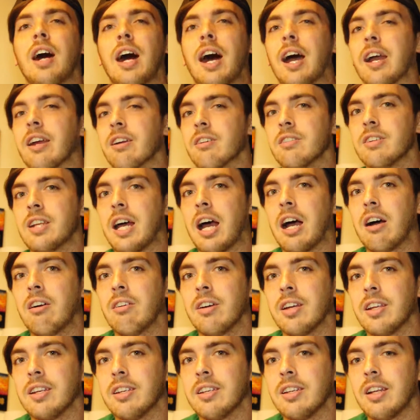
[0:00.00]
ironed
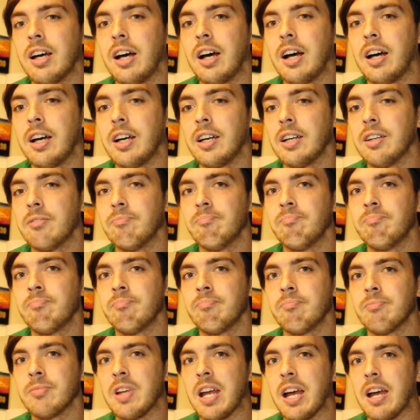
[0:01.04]
out. And
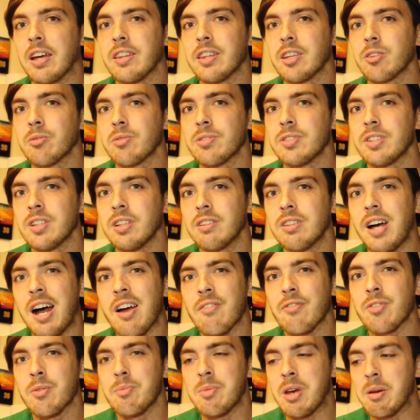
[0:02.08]
yeah, I think we'll see a
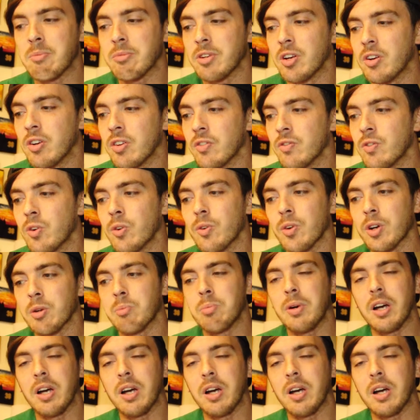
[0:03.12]
lot from them going forward.